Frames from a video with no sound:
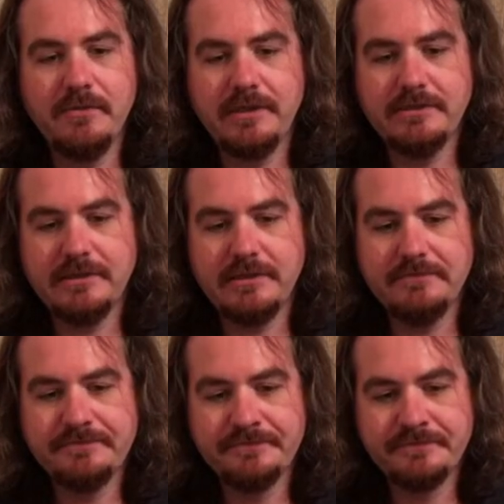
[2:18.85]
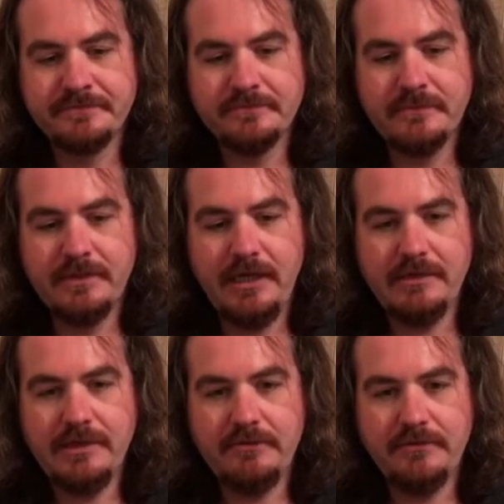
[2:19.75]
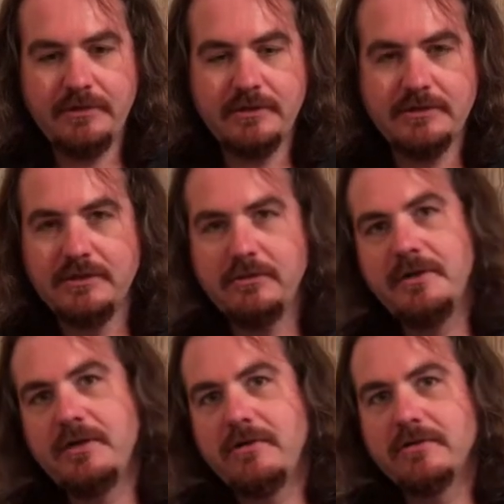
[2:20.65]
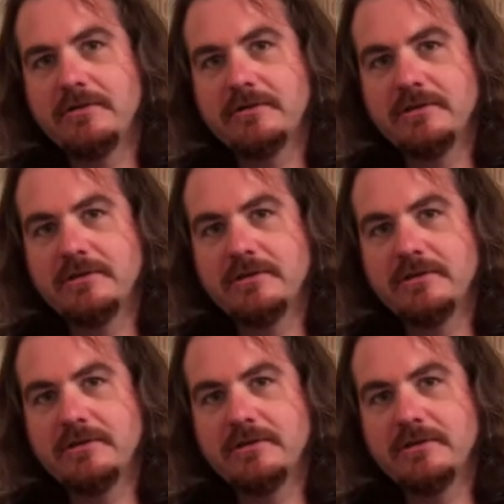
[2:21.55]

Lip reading: but yeah, definitely looks a little bit older.